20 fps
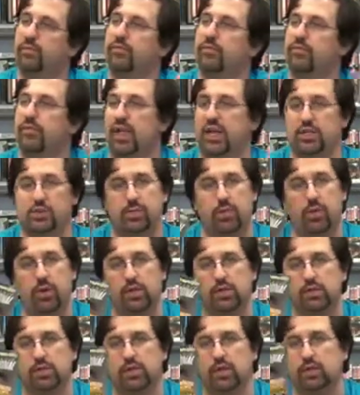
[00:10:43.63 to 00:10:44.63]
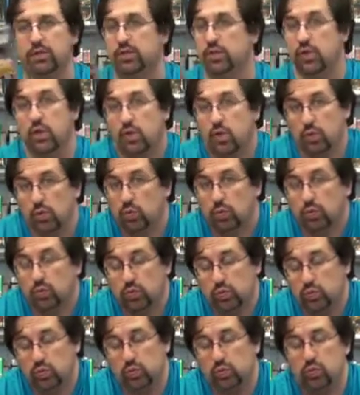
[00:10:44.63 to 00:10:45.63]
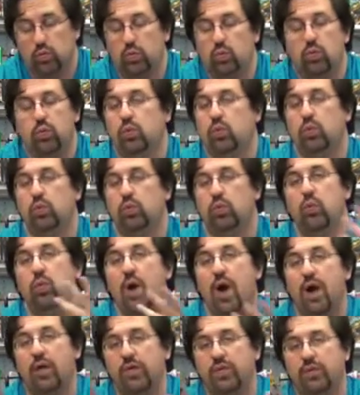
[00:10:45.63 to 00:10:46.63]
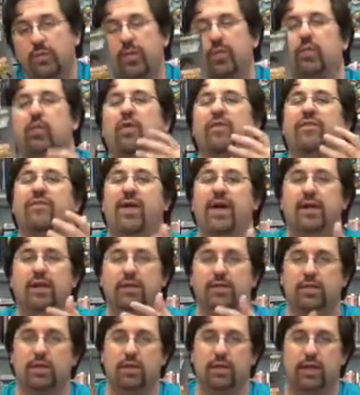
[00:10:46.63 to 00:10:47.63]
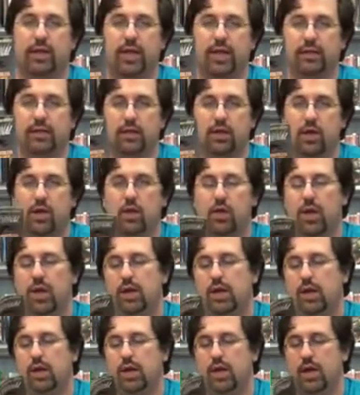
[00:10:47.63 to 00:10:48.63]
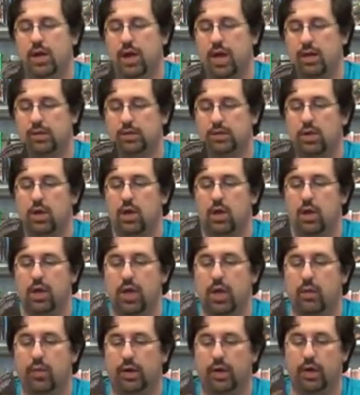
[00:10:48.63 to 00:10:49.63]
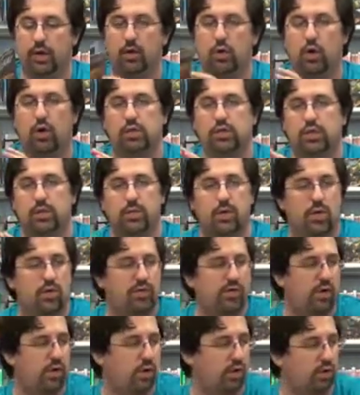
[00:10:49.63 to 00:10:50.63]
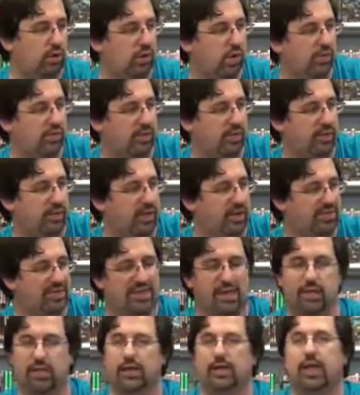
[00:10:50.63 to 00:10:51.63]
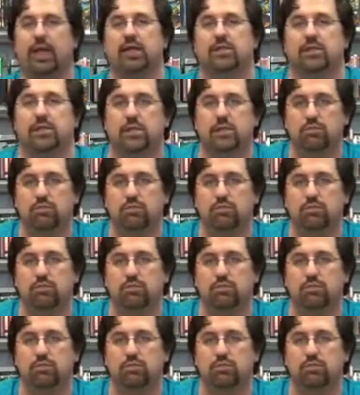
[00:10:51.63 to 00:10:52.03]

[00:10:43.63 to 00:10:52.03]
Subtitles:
Flashpoint series. Who are these people? We're finally starting to get to know, and then they announce, oh yeah, we're going to cross them over all over the place, and then cancel.